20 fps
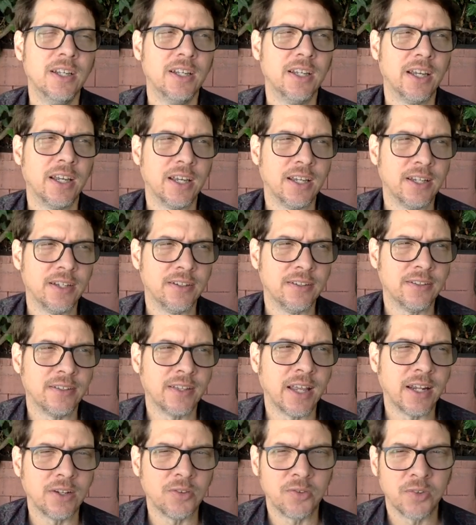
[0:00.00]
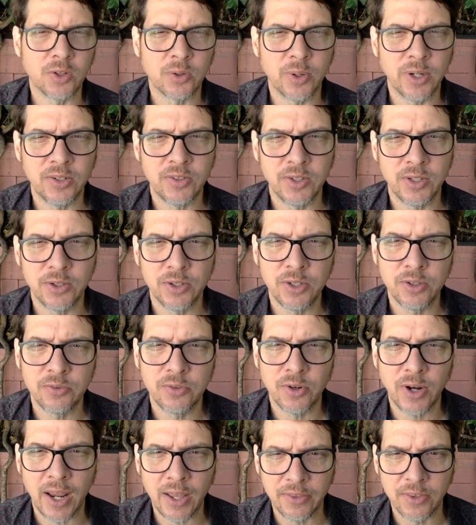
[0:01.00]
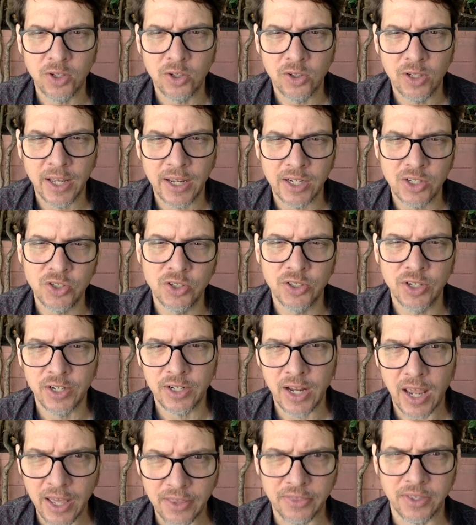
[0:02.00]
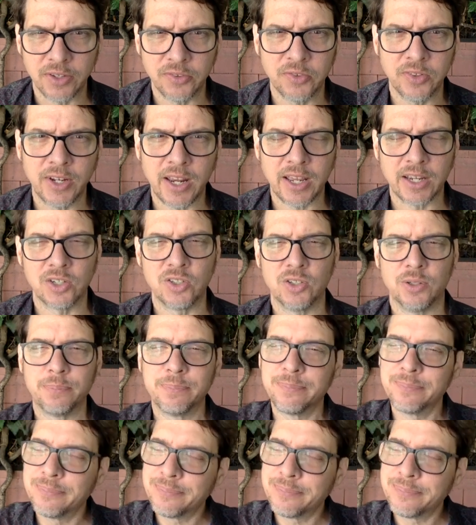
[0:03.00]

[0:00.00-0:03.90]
and that is the criteria for ethical action and ethics in action.